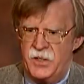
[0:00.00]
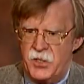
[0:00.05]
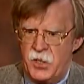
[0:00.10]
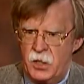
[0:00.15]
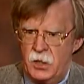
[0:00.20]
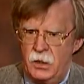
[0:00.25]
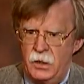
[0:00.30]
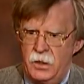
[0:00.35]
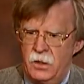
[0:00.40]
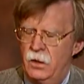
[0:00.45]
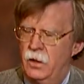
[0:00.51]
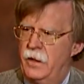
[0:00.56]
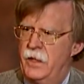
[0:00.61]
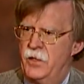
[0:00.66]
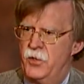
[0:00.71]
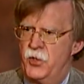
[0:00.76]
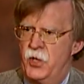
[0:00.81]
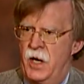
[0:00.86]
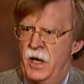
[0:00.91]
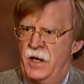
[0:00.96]
it's clearly
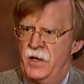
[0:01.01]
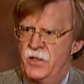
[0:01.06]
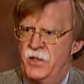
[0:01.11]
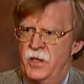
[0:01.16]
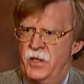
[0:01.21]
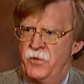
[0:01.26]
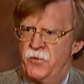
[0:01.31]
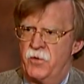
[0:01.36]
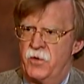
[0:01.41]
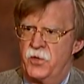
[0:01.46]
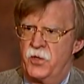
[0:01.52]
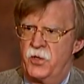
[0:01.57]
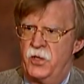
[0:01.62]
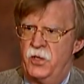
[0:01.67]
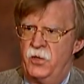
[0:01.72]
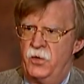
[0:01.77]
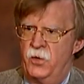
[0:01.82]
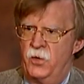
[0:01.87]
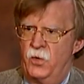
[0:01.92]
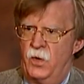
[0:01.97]
in China's interest
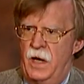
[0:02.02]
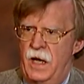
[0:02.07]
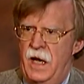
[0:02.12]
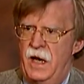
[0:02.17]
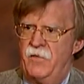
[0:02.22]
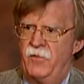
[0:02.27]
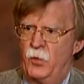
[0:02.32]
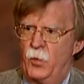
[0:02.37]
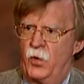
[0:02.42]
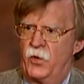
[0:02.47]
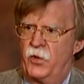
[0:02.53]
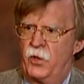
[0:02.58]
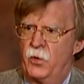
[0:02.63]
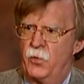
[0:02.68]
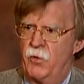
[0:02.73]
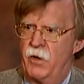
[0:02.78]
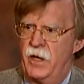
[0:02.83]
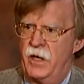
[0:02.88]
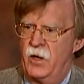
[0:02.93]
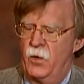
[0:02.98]
to have North
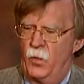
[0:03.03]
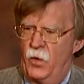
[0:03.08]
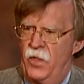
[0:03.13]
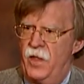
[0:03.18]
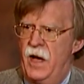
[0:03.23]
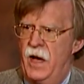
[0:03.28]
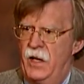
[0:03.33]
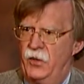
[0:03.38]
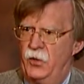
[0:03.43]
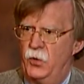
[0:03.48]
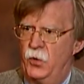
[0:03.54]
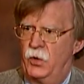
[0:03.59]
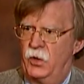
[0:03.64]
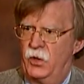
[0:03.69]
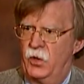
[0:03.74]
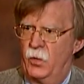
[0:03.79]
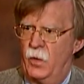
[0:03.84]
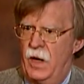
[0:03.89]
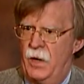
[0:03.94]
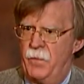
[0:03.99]
Korea without
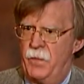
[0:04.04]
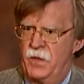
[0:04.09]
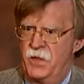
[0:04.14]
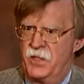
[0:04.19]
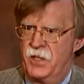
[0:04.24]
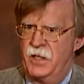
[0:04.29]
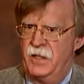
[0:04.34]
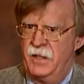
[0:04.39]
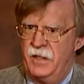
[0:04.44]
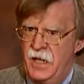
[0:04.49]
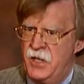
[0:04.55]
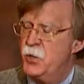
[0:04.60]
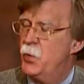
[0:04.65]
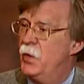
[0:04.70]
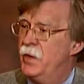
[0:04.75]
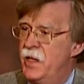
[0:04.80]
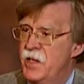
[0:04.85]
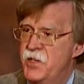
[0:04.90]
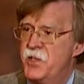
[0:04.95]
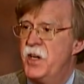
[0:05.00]
nuclear weapons. And that's
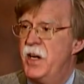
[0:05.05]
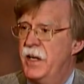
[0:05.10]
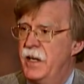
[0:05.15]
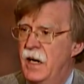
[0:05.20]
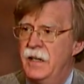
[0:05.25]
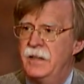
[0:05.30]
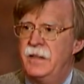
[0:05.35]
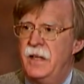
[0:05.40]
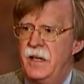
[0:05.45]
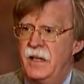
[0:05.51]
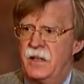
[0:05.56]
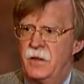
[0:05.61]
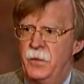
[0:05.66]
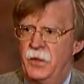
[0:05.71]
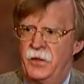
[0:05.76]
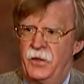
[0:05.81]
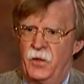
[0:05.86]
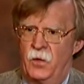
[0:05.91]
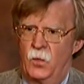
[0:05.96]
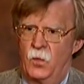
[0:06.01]
what they say, and I take them
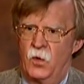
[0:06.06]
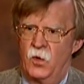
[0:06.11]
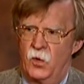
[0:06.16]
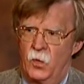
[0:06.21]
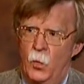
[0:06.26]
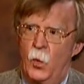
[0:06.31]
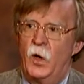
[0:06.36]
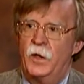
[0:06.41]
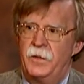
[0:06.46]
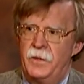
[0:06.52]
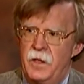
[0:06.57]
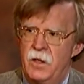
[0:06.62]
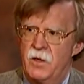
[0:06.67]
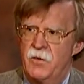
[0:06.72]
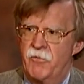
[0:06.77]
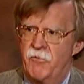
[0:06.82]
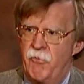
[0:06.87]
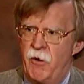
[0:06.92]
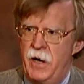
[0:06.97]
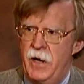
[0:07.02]
at their word. What they're
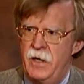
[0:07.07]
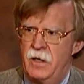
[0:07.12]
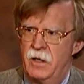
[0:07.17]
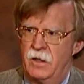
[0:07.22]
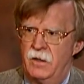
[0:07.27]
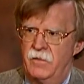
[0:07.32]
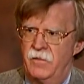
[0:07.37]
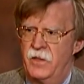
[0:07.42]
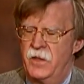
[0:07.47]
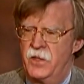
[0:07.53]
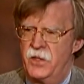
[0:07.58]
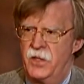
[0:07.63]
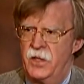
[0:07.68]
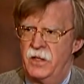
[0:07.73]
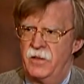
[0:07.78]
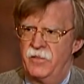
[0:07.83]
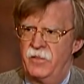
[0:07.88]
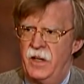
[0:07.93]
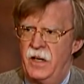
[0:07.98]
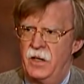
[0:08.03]
afraid of is
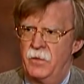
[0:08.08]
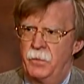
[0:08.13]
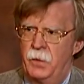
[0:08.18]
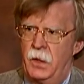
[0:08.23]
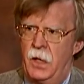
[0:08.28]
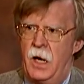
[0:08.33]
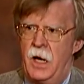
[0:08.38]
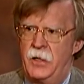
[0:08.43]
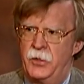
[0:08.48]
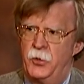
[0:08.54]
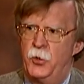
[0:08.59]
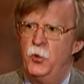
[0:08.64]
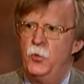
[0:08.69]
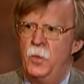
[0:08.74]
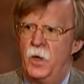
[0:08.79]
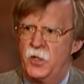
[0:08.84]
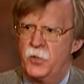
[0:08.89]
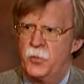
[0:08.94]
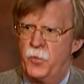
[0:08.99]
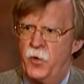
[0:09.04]
that if they apply too
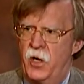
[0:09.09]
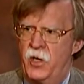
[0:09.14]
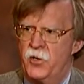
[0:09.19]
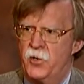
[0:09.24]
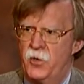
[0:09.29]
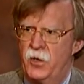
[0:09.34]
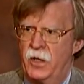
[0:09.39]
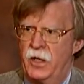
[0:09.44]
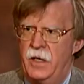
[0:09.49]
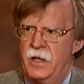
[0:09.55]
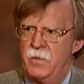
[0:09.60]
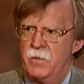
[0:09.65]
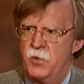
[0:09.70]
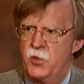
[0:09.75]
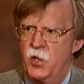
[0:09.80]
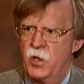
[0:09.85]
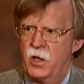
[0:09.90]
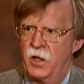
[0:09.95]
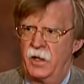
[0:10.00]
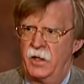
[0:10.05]
much pressure to Kim
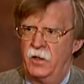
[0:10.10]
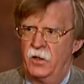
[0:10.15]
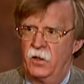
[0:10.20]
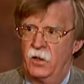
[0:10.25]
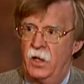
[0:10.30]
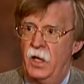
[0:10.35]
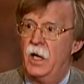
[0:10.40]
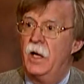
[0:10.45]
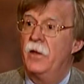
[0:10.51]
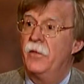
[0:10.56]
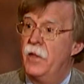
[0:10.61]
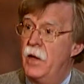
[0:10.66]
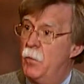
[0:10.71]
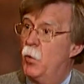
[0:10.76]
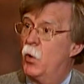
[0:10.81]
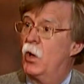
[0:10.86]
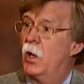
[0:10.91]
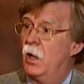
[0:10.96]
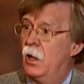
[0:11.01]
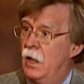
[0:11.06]
Jong-il, they
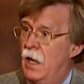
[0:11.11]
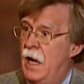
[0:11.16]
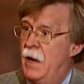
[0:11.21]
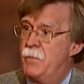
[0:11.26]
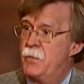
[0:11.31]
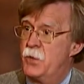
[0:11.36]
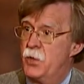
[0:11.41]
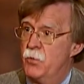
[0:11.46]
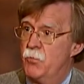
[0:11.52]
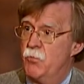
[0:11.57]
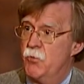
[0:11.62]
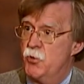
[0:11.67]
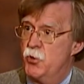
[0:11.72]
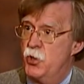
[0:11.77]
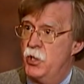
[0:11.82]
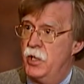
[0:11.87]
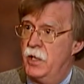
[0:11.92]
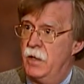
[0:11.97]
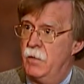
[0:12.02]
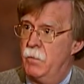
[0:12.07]
will collapse the
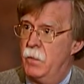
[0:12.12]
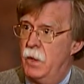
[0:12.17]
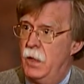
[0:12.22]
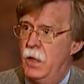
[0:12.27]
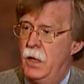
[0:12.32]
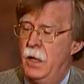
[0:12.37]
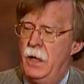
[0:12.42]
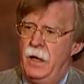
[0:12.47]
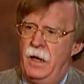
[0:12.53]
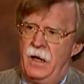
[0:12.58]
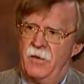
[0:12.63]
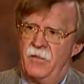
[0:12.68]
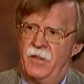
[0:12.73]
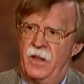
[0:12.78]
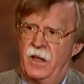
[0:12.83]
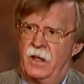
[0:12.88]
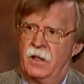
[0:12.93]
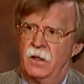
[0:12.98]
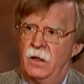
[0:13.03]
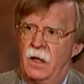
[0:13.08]
regime. And if
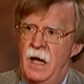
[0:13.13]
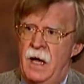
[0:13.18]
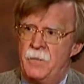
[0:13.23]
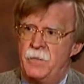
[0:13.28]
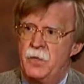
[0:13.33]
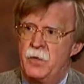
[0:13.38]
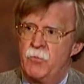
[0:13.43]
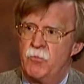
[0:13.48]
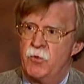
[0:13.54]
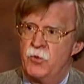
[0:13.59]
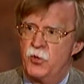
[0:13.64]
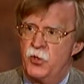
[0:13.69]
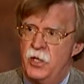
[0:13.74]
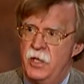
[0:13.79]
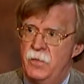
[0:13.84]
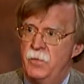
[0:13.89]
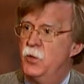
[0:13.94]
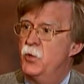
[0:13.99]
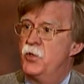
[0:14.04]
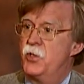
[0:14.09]
they collapse the
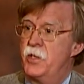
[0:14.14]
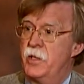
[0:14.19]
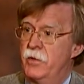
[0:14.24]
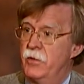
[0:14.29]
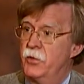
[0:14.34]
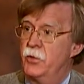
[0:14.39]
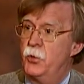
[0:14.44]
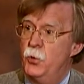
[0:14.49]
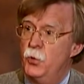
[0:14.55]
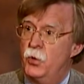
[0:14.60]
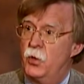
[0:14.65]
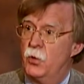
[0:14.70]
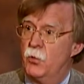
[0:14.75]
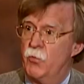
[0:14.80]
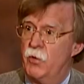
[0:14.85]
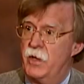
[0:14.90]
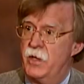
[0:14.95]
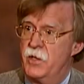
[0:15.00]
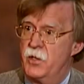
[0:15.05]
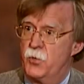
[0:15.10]
regime, you'd see the two
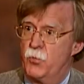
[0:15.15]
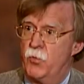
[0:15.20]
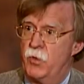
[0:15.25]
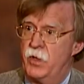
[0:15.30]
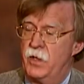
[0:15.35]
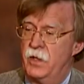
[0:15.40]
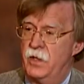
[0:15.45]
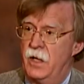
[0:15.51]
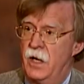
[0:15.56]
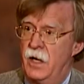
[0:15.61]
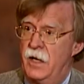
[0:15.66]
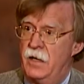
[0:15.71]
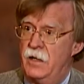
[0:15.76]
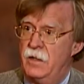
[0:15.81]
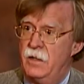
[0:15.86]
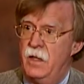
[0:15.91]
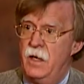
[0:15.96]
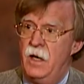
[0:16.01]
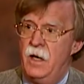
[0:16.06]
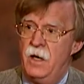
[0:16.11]
Koreas
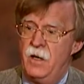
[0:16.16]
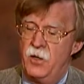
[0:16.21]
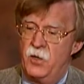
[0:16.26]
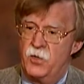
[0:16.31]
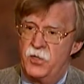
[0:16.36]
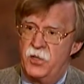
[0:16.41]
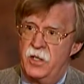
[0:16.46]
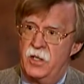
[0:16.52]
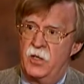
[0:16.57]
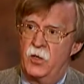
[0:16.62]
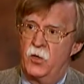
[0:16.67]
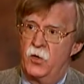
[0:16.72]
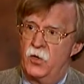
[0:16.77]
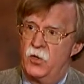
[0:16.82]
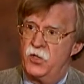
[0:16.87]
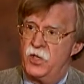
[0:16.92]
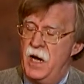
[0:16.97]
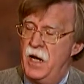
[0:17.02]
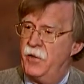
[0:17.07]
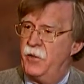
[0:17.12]
reunited. You'd see
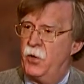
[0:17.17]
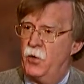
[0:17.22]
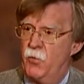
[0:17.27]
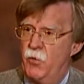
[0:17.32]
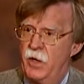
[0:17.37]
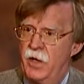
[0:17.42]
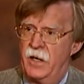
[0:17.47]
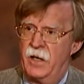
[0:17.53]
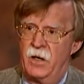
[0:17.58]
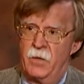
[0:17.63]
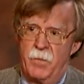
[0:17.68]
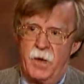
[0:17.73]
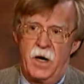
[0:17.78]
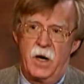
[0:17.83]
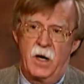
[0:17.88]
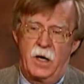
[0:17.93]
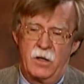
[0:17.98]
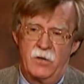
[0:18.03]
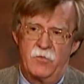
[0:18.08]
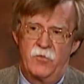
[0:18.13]
South Korean and
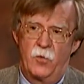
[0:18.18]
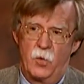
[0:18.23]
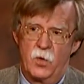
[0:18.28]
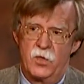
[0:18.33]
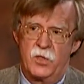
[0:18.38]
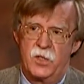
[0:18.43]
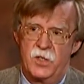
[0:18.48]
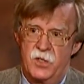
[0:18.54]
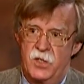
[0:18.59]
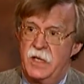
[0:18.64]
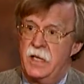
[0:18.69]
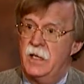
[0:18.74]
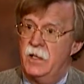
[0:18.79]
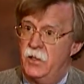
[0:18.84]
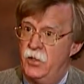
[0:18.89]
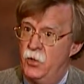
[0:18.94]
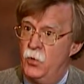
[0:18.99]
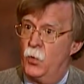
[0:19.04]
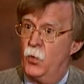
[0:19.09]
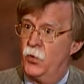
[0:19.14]
American forces
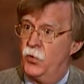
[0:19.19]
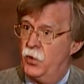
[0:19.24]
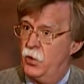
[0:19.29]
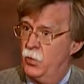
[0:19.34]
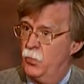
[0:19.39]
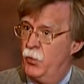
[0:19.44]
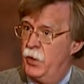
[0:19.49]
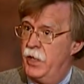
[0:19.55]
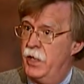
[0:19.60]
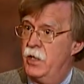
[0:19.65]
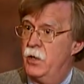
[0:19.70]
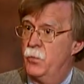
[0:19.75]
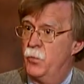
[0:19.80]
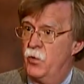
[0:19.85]
into North Korea to